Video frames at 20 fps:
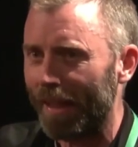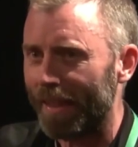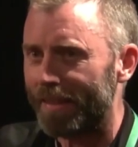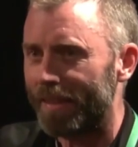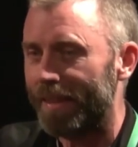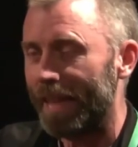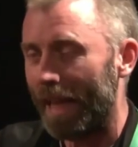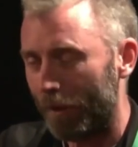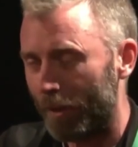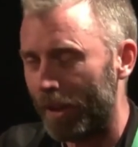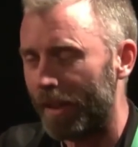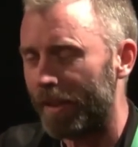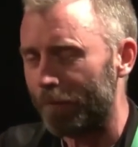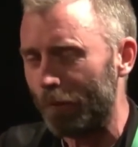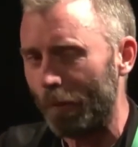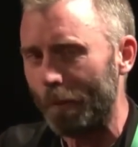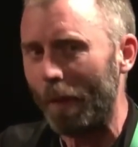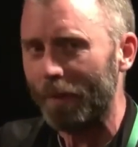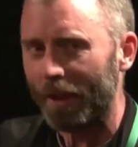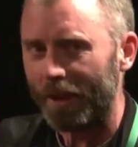now that the
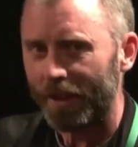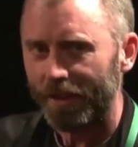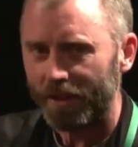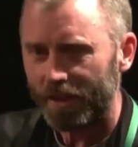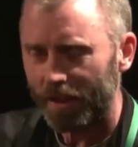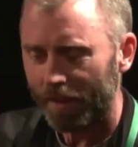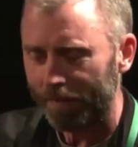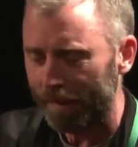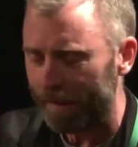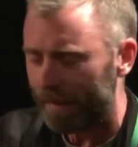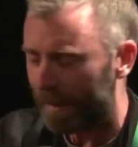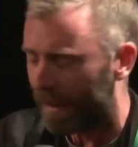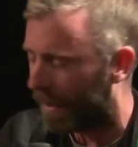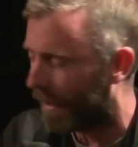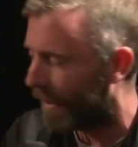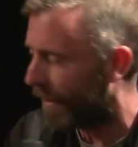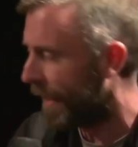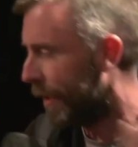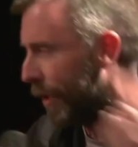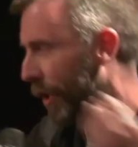Republicans
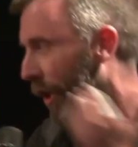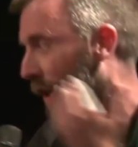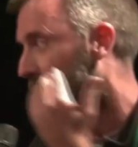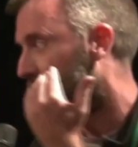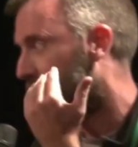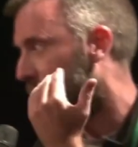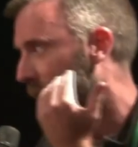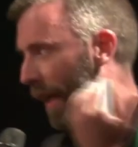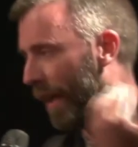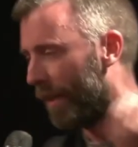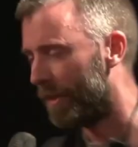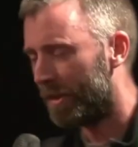are in charge of the House of